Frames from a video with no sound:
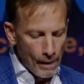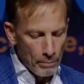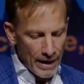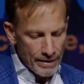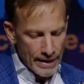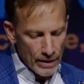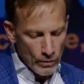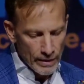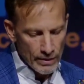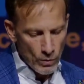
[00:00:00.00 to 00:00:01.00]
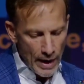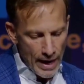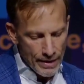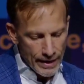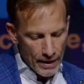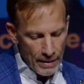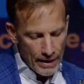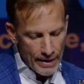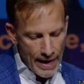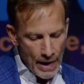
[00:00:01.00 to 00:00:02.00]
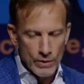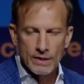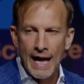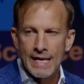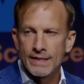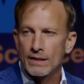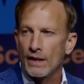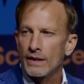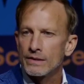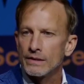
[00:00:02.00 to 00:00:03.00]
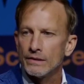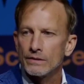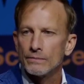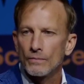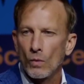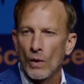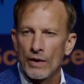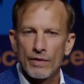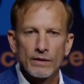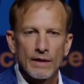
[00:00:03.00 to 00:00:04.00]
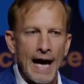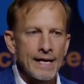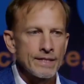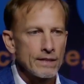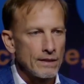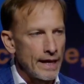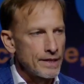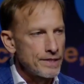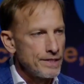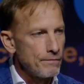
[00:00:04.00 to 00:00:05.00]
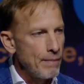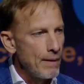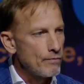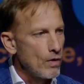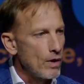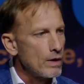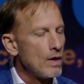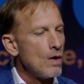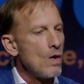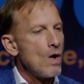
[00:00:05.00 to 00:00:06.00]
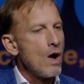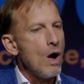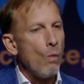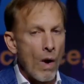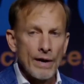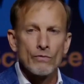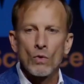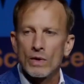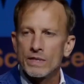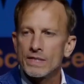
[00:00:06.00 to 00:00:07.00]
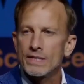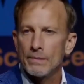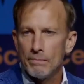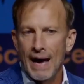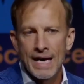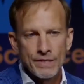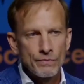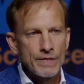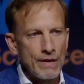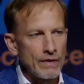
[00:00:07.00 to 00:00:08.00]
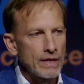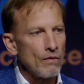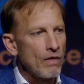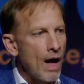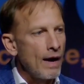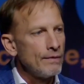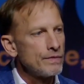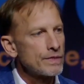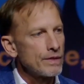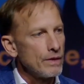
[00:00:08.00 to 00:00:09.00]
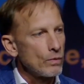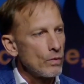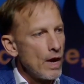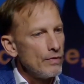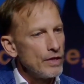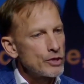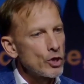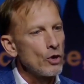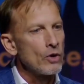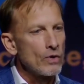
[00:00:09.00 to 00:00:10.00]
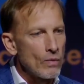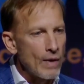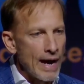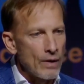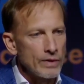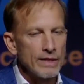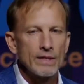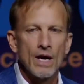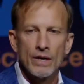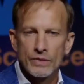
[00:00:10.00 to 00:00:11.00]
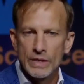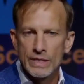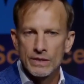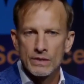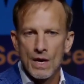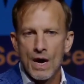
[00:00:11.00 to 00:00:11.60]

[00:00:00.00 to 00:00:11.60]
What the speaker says: but I think really the way I think about it now is lasting legacies. What are the lasting legacies of PEPFAR? One, of course, is the massive saving of lives, the turnaround in countries